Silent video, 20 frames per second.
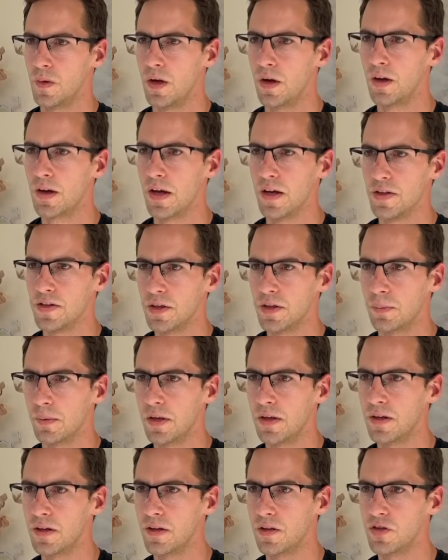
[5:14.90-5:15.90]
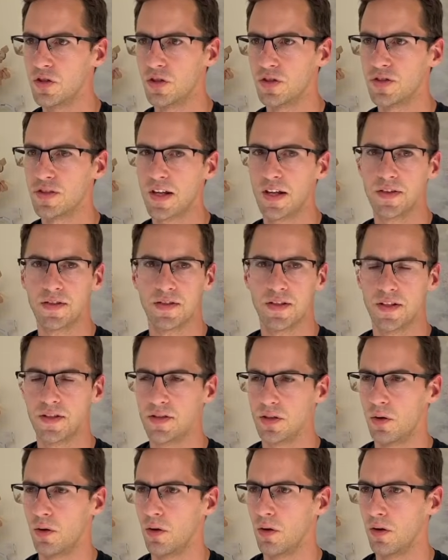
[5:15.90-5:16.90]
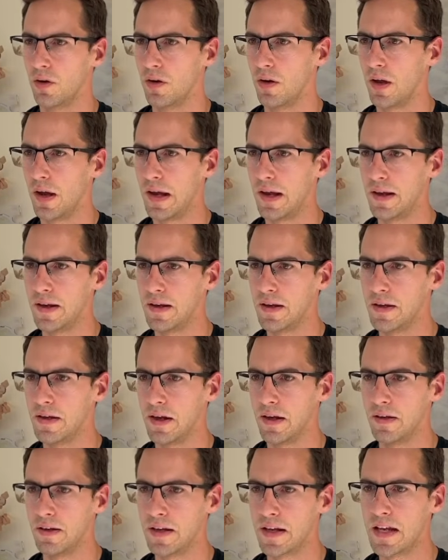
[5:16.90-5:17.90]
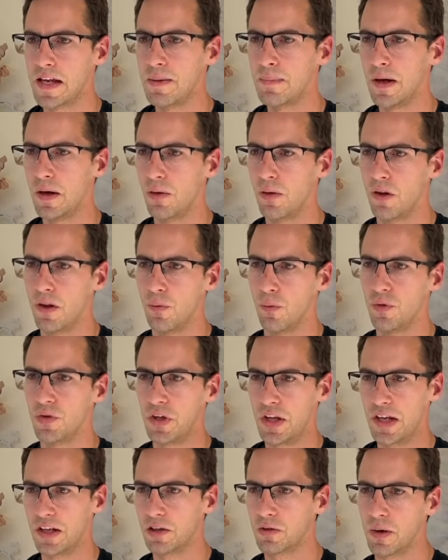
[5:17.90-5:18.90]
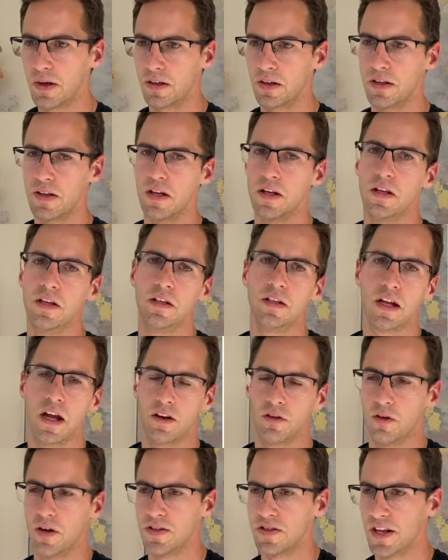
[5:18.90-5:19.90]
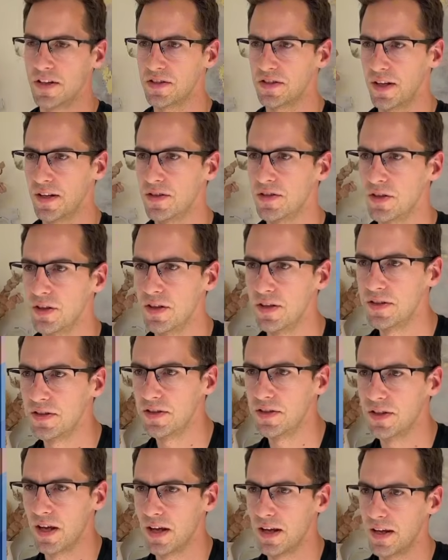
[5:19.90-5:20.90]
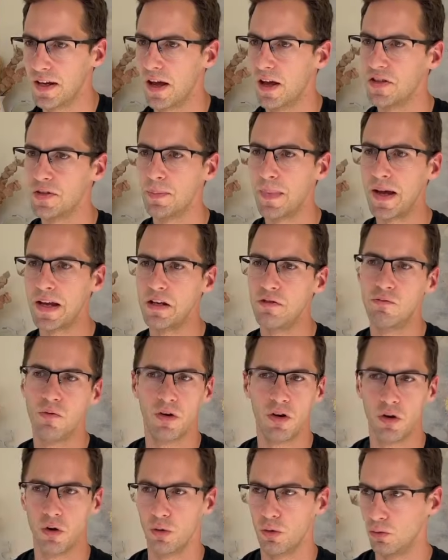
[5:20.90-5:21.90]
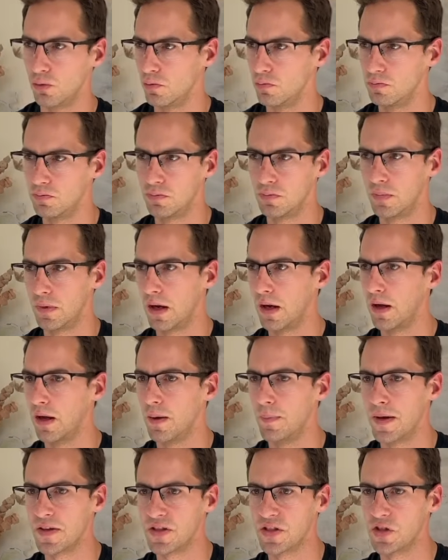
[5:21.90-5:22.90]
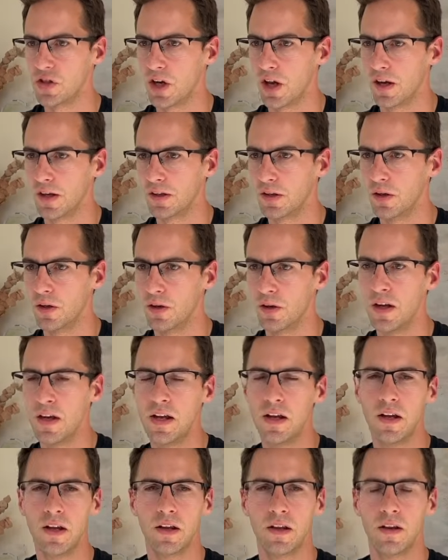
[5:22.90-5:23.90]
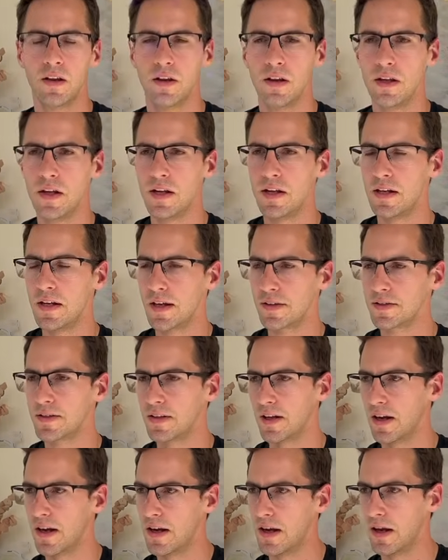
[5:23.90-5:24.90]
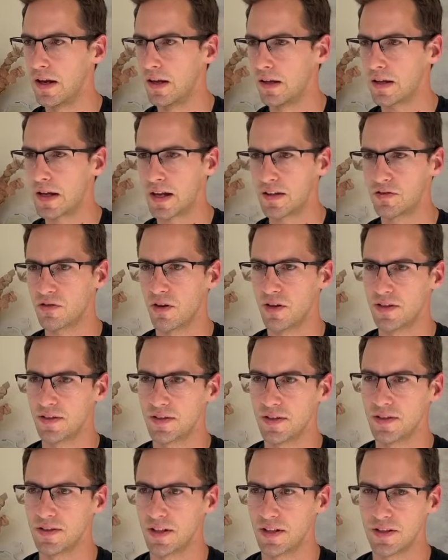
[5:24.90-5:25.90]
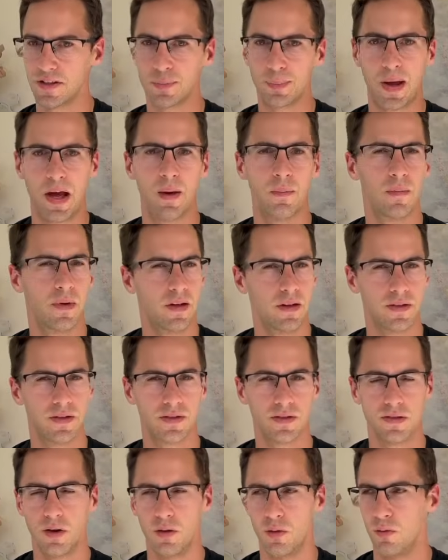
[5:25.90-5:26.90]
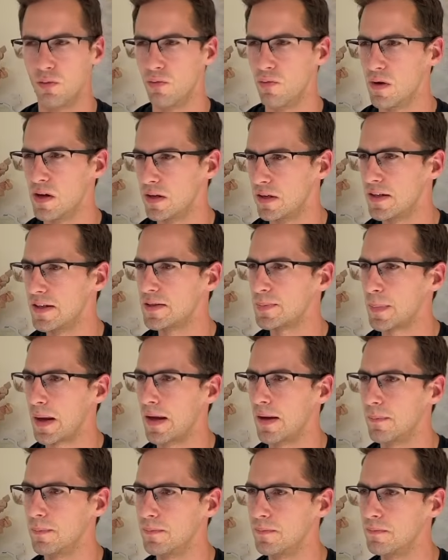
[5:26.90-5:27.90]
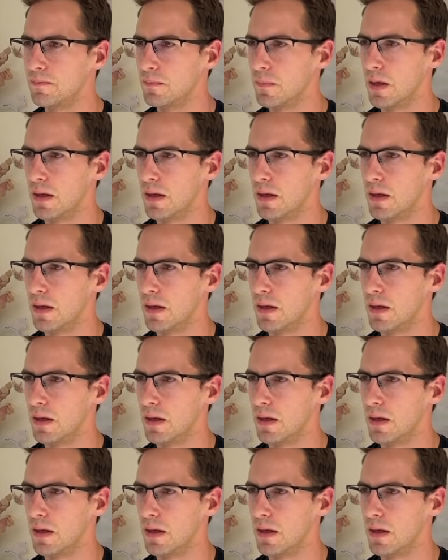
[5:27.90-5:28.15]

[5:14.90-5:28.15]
Okay, so I'm going to just test this on an email that was incorrectly categorized yesterday. So this is a domain renewal message that I got. Yesterday it categorized this as spam. It's not really spam.